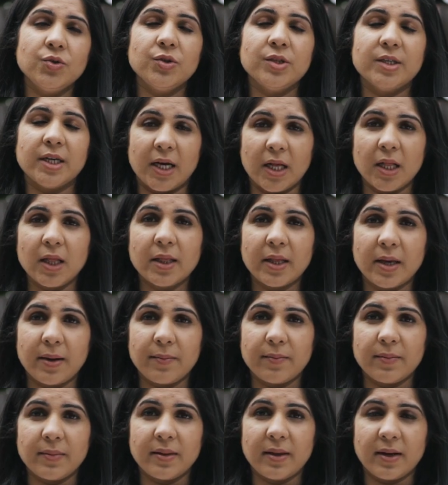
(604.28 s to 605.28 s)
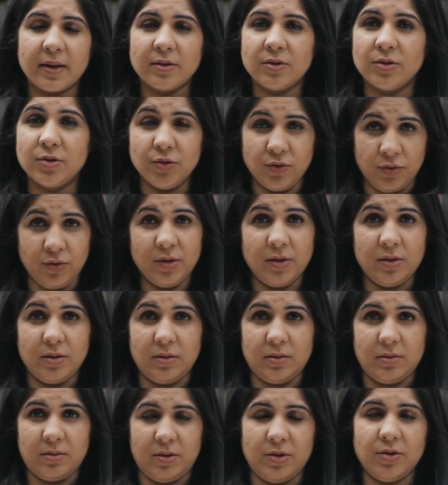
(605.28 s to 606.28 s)
to tell them that, dude,
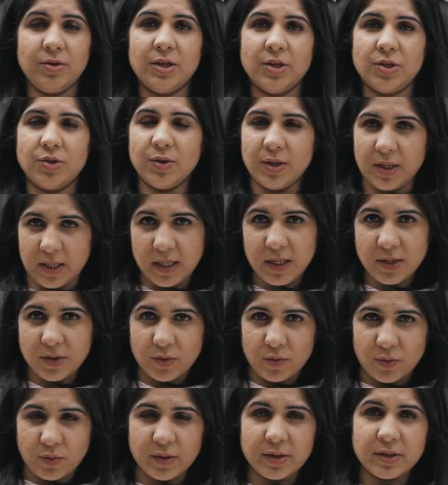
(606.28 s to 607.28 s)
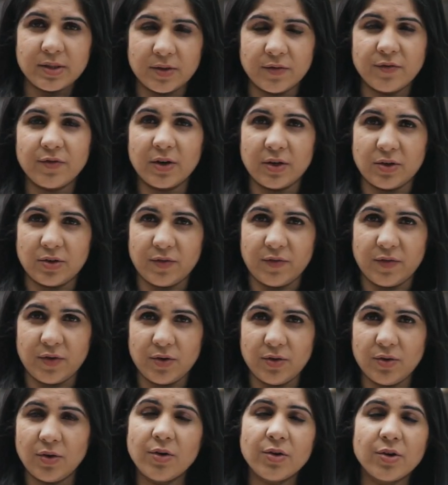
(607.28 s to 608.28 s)
you need to eat what is in front of
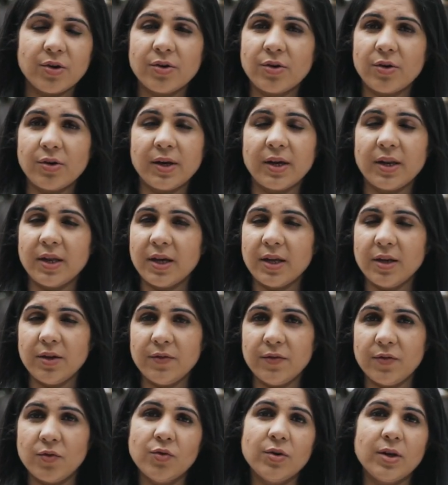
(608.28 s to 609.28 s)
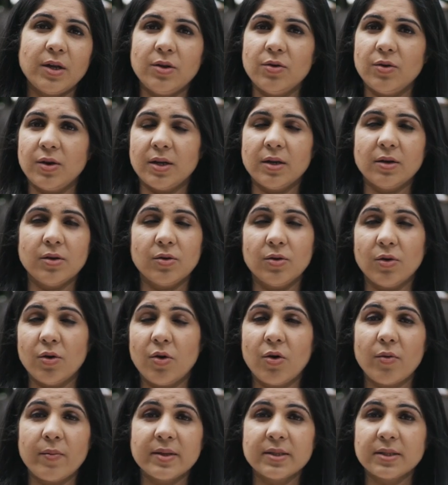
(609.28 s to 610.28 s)
you, or you're not getting any food, and you can go
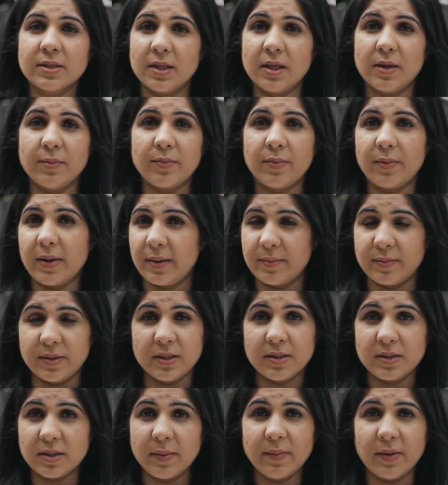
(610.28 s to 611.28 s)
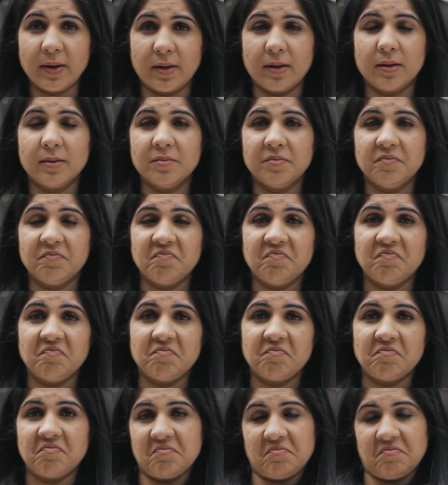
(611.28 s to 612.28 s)
home and sleep empty stomach.
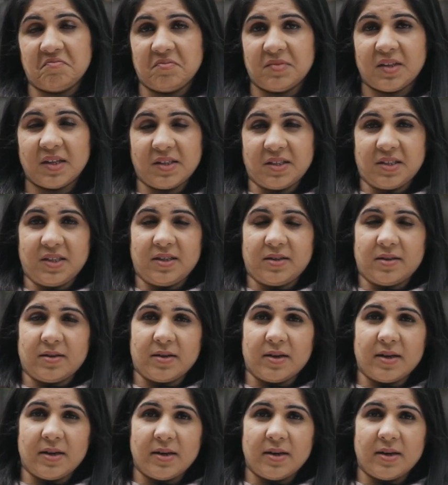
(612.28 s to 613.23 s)
That's it.